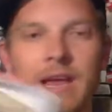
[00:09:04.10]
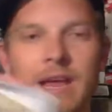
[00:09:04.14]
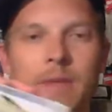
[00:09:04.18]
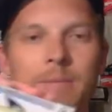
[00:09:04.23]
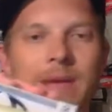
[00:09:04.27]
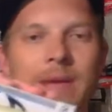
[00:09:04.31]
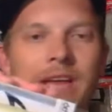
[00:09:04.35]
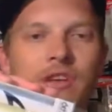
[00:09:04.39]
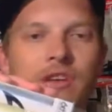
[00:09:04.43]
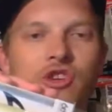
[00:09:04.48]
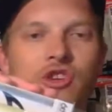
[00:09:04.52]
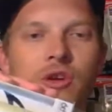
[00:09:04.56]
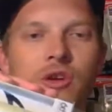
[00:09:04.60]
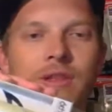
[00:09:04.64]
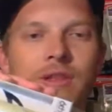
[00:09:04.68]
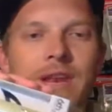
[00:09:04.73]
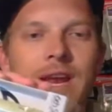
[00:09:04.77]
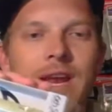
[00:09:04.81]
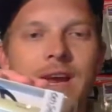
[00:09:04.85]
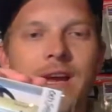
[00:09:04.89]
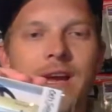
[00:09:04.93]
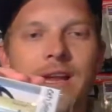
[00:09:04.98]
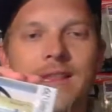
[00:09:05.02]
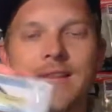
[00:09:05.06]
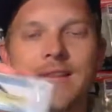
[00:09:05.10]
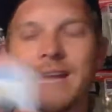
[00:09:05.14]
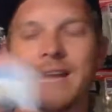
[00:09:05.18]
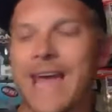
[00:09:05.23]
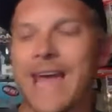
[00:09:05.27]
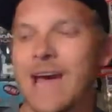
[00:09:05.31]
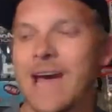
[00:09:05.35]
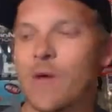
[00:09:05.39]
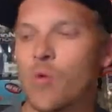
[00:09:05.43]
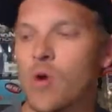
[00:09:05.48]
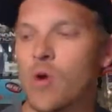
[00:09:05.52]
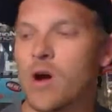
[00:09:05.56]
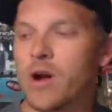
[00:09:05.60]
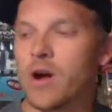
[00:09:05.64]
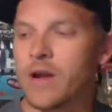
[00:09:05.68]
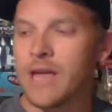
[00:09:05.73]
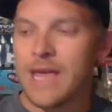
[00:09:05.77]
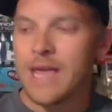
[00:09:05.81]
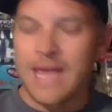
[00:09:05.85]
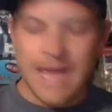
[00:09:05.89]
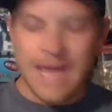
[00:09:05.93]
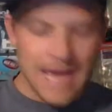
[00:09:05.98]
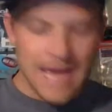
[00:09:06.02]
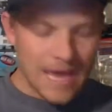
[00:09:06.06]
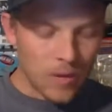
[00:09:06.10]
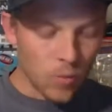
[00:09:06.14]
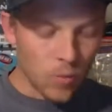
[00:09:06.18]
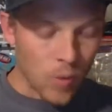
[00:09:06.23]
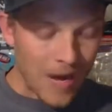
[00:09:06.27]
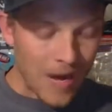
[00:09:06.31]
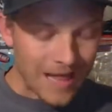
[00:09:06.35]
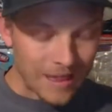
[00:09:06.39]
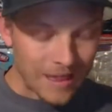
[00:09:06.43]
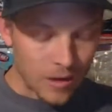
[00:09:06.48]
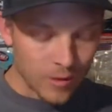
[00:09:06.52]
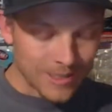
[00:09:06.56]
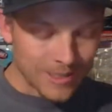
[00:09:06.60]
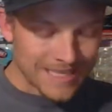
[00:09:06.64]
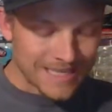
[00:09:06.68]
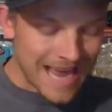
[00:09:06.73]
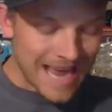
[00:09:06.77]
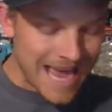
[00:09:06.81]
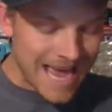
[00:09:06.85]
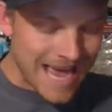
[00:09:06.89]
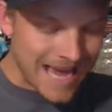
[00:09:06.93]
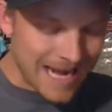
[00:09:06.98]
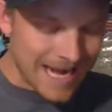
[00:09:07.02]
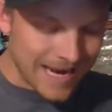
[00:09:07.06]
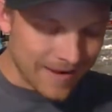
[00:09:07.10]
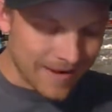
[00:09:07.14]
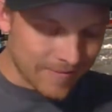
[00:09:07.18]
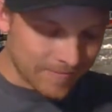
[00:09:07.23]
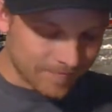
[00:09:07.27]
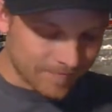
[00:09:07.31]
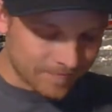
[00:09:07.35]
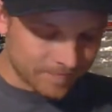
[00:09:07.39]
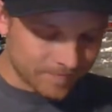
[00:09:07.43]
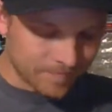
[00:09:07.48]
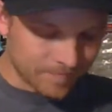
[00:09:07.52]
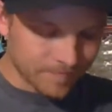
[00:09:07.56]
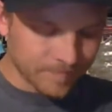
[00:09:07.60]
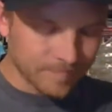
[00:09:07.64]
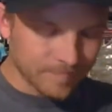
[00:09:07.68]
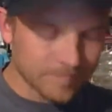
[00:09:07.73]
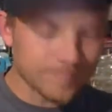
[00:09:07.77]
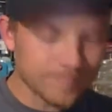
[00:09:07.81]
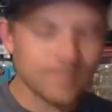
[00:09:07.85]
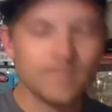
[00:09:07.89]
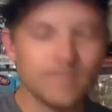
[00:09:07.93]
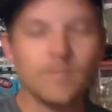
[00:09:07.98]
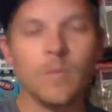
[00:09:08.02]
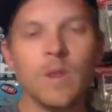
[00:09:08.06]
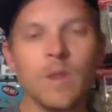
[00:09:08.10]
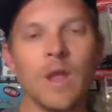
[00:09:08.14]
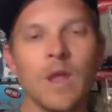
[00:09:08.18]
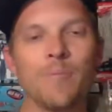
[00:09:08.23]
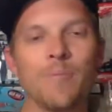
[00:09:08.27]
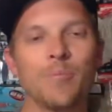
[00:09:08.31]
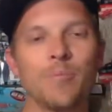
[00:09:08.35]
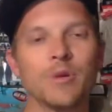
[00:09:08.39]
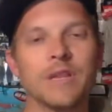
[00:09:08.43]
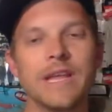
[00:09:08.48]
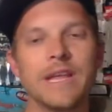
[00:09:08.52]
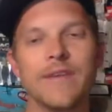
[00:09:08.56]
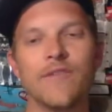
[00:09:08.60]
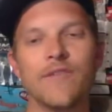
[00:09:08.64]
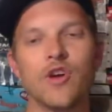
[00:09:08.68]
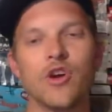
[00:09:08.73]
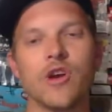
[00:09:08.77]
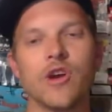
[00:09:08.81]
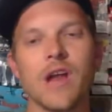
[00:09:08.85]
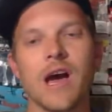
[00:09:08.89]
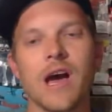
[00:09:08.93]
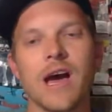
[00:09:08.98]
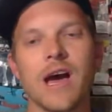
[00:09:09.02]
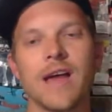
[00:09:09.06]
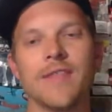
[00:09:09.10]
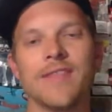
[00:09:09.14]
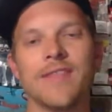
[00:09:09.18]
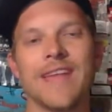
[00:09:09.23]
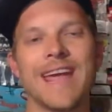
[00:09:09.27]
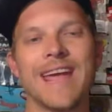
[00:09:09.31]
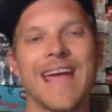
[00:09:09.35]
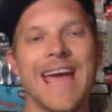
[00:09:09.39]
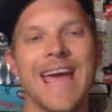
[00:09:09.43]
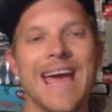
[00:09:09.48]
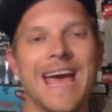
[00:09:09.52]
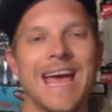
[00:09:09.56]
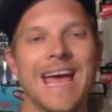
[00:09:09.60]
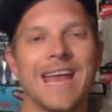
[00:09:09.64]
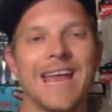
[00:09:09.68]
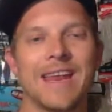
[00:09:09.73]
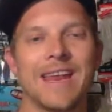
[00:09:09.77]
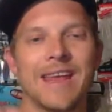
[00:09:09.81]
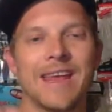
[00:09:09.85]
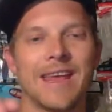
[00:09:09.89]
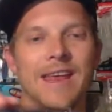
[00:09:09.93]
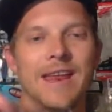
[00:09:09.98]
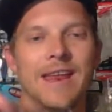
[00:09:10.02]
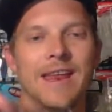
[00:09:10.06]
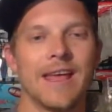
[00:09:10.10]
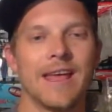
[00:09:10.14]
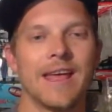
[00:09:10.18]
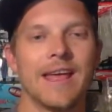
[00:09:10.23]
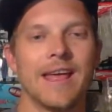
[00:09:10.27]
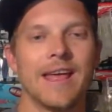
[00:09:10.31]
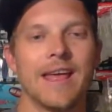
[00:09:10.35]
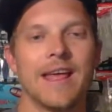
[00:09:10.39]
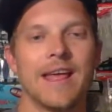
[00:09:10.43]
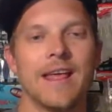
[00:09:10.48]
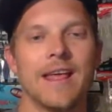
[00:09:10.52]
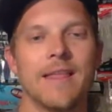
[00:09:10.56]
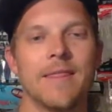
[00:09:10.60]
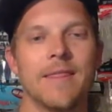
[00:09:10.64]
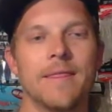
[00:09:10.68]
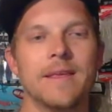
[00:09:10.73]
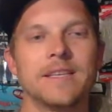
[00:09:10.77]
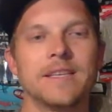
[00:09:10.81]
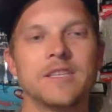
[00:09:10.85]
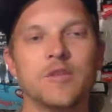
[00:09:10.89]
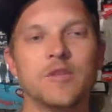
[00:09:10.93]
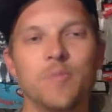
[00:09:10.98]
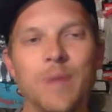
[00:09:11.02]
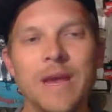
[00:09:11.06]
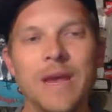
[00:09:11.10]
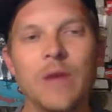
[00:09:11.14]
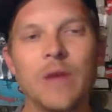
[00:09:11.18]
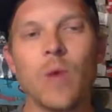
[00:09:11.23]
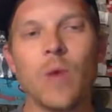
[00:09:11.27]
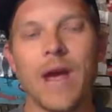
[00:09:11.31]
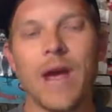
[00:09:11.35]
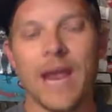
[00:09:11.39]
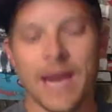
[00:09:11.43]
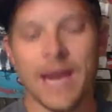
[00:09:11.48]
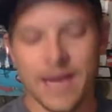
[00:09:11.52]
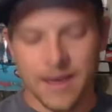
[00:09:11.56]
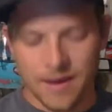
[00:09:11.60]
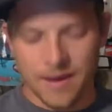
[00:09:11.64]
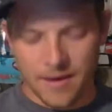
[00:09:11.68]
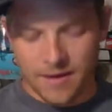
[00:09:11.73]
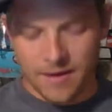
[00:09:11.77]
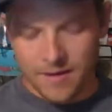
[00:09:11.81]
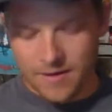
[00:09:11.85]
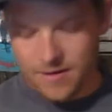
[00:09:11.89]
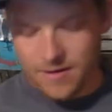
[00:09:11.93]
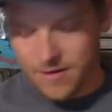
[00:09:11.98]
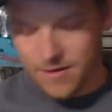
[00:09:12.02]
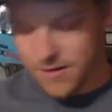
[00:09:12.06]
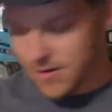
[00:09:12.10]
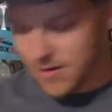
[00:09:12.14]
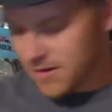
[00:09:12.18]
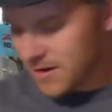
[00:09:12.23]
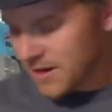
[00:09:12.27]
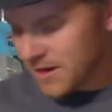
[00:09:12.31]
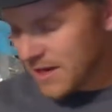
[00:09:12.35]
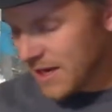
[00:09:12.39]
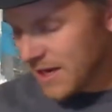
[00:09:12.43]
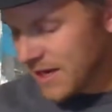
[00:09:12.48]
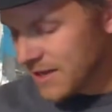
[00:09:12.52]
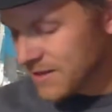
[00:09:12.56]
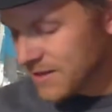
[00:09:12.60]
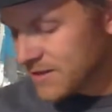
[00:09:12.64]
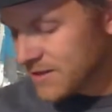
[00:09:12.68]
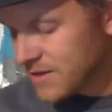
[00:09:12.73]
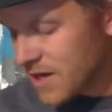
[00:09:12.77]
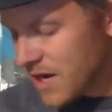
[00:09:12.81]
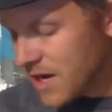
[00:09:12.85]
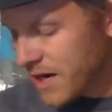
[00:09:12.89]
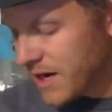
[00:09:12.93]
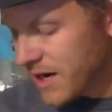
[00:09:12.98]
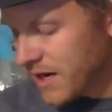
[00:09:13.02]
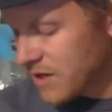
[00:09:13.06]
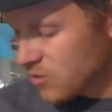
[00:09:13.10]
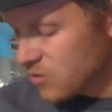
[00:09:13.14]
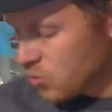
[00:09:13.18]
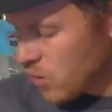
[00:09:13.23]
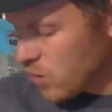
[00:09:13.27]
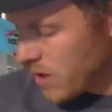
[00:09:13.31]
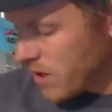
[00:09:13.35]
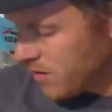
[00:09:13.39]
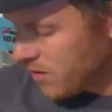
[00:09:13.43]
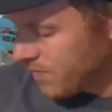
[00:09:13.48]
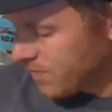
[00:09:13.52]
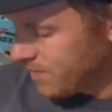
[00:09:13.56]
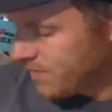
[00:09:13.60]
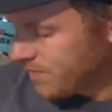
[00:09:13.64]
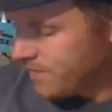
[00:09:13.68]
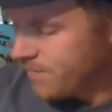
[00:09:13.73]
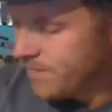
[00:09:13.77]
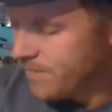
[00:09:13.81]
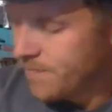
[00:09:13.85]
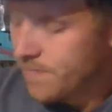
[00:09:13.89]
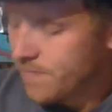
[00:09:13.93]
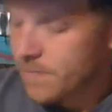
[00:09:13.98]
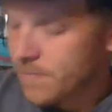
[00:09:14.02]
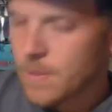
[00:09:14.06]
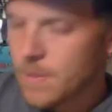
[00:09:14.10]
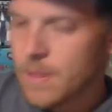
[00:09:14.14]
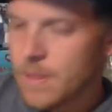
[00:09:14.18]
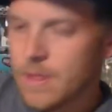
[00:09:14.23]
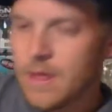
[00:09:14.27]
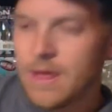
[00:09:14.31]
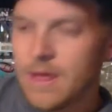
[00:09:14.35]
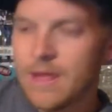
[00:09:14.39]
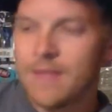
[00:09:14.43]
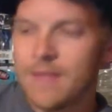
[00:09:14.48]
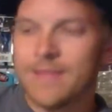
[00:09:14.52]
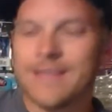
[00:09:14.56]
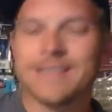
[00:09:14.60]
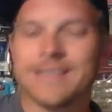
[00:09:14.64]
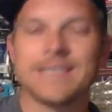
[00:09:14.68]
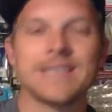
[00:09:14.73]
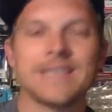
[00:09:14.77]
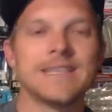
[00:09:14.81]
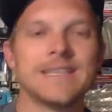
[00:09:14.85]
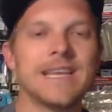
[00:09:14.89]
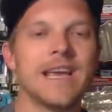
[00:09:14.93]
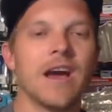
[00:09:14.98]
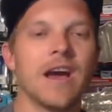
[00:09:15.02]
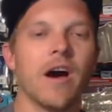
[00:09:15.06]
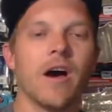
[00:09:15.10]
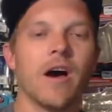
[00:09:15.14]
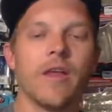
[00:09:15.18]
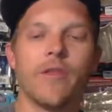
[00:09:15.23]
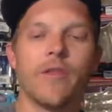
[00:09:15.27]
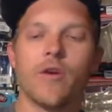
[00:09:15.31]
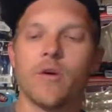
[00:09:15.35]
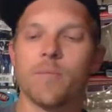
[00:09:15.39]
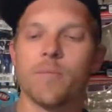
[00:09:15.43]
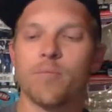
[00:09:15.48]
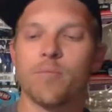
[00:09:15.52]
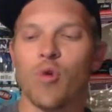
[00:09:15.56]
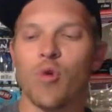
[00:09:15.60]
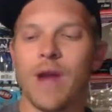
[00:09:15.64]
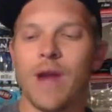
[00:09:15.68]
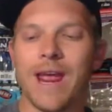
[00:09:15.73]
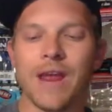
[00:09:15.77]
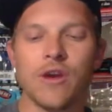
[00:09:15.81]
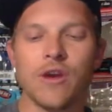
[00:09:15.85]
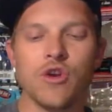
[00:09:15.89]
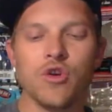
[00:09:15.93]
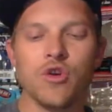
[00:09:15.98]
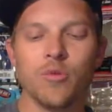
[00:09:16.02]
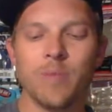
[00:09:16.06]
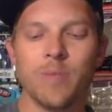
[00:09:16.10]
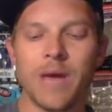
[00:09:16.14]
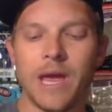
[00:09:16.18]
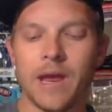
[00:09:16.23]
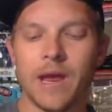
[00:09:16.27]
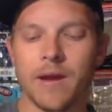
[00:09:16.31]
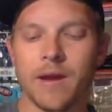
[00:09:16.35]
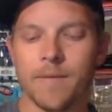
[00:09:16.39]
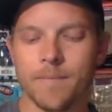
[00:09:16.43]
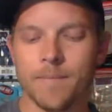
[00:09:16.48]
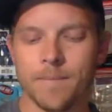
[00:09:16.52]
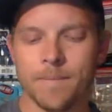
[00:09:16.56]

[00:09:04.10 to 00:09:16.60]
and made sure that I got the catwalk. And while I was at it, believe it or not, they had the Speedwake in stock as well. This is the other brand new bait